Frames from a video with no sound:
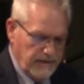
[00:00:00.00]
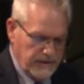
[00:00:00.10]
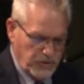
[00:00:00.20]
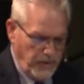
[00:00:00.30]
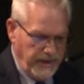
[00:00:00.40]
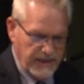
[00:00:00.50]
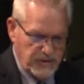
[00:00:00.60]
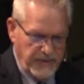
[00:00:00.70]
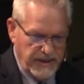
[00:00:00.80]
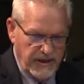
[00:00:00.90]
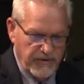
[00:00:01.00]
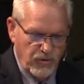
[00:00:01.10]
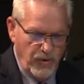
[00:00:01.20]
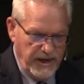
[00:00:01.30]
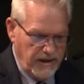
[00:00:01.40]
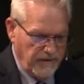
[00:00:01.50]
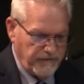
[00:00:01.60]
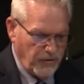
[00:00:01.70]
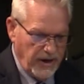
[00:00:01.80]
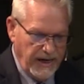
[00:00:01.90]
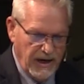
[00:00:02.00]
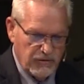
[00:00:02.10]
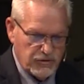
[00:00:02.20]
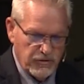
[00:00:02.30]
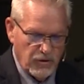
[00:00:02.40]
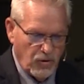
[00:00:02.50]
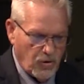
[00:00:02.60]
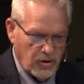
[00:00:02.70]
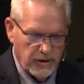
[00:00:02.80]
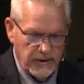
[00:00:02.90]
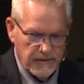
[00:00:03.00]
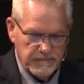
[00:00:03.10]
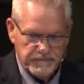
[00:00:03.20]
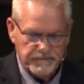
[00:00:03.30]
This week has been another week of crying out to the Lord,